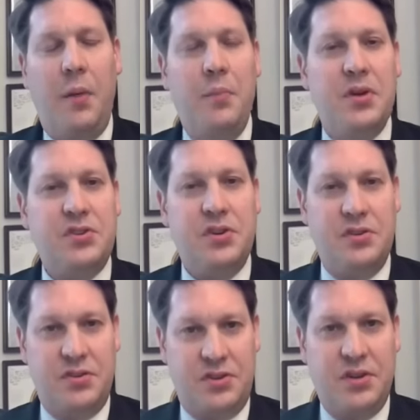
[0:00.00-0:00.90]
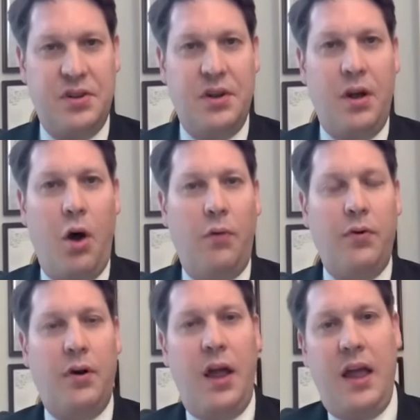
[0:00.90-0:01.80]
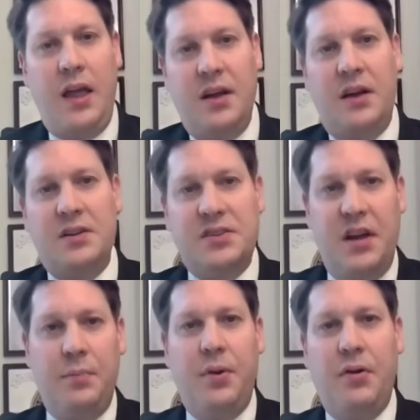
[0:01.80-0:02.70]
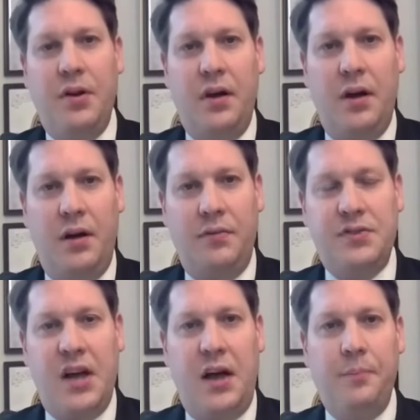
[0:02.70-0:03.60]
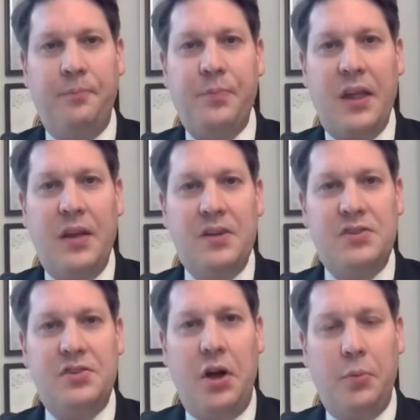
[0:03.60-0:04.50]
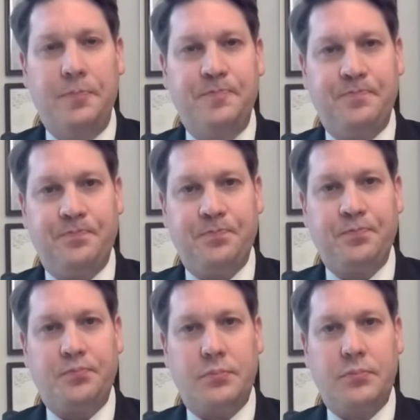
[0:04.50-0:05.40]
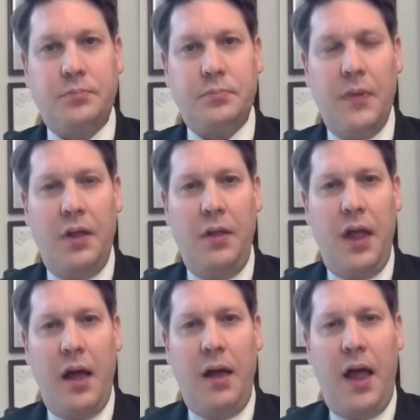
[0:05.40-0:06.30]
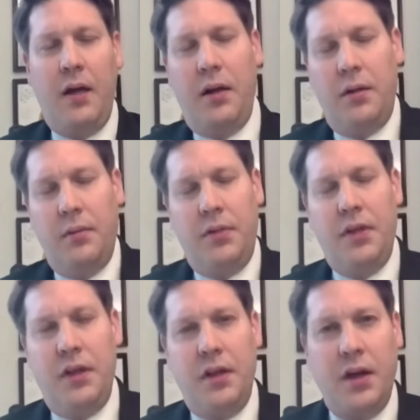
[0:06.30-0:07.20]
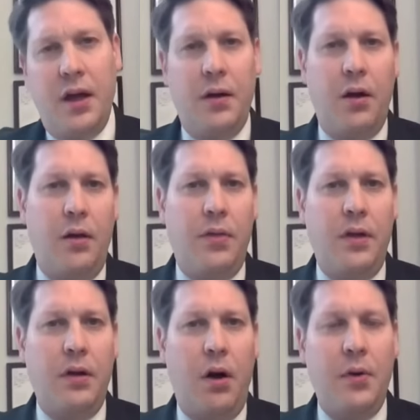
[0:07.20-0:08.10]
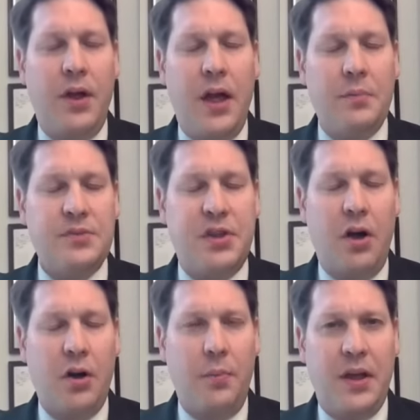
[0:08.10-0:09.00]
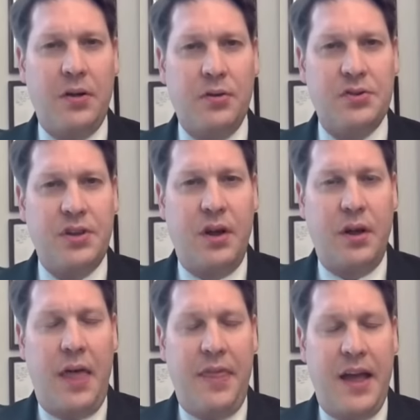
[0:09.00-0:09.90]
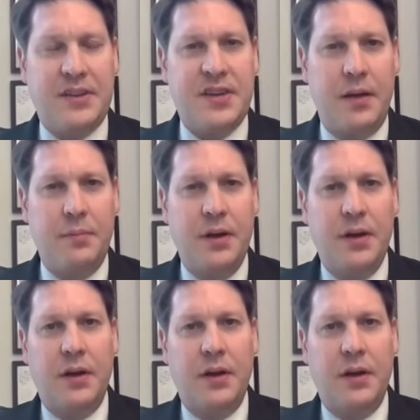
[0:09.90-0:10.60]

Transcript: emissions over a stated period of time. So the OEMs, the automakers at that time